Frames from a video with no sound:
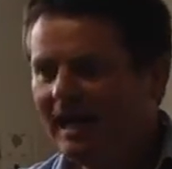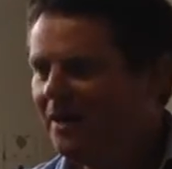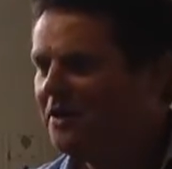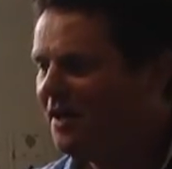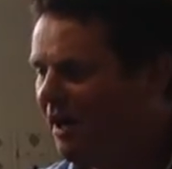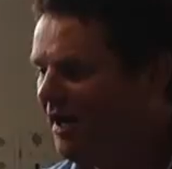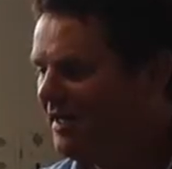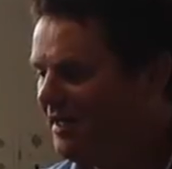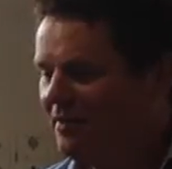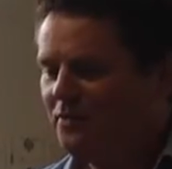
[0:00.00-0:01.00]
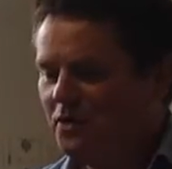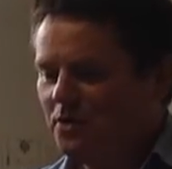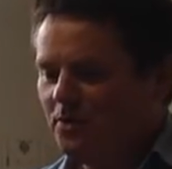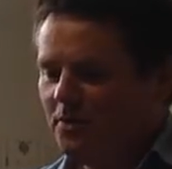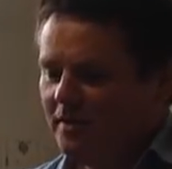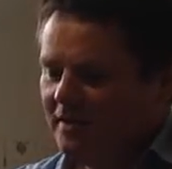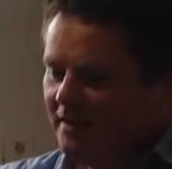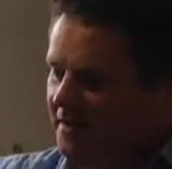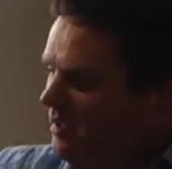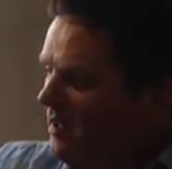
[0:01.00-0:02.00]
How can I love you?
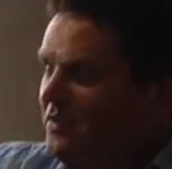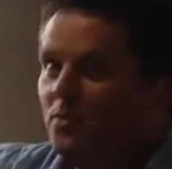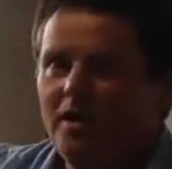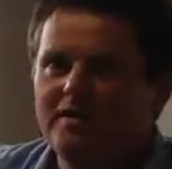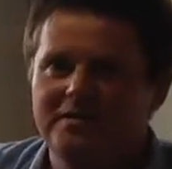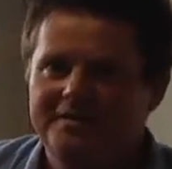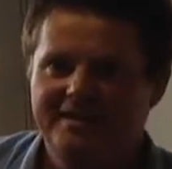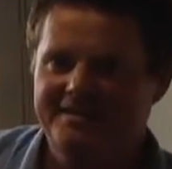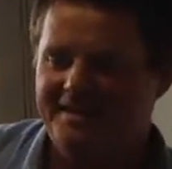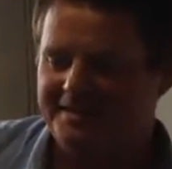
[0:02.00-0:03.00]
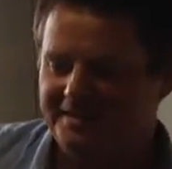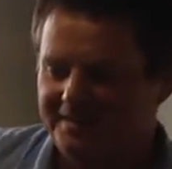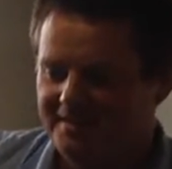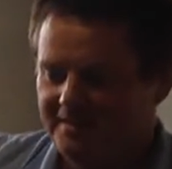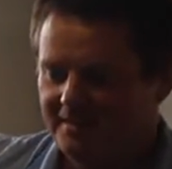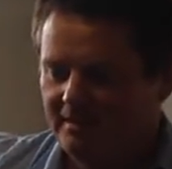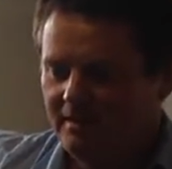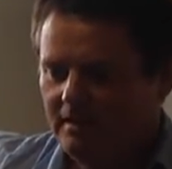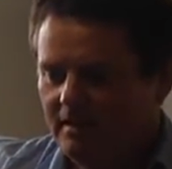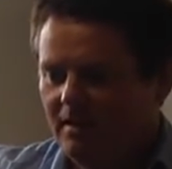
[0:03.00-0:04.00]
Neither one of us exists.
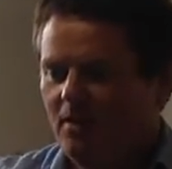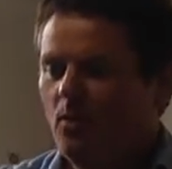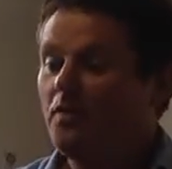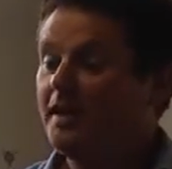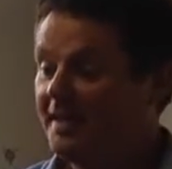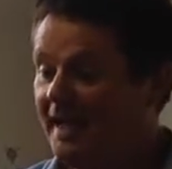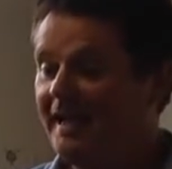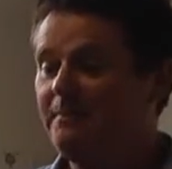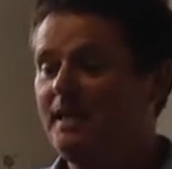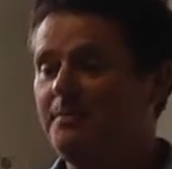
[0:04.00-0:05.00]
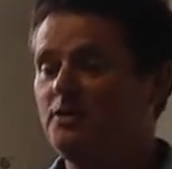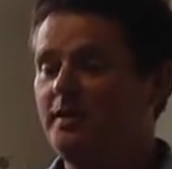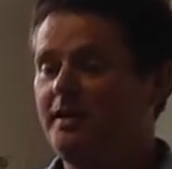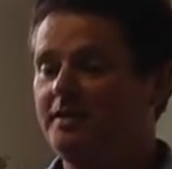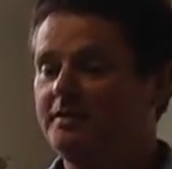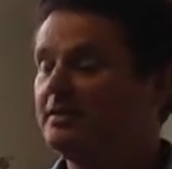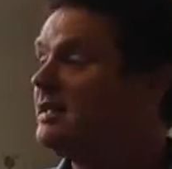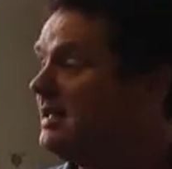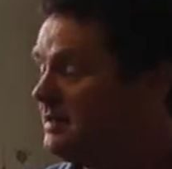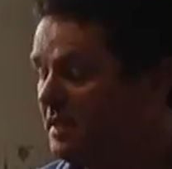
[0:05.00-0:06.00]
What there can be between us
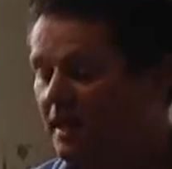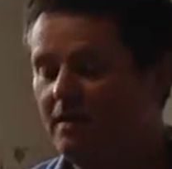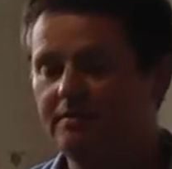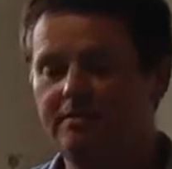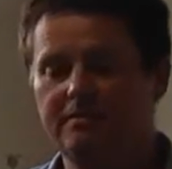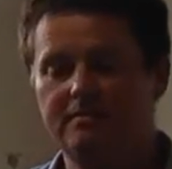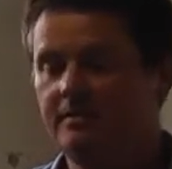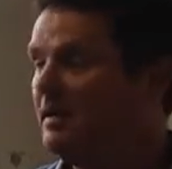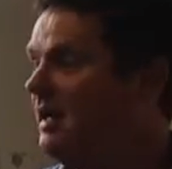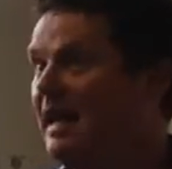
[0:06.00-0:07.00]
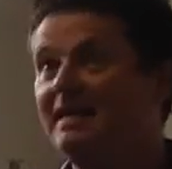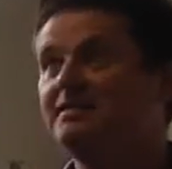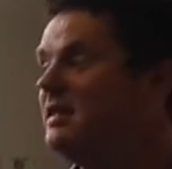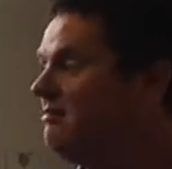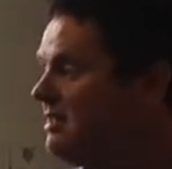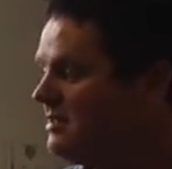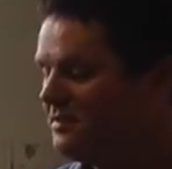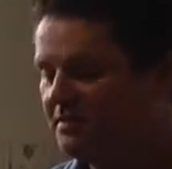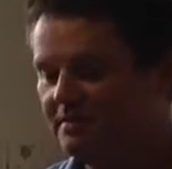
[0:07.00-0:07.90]
is love, as there is.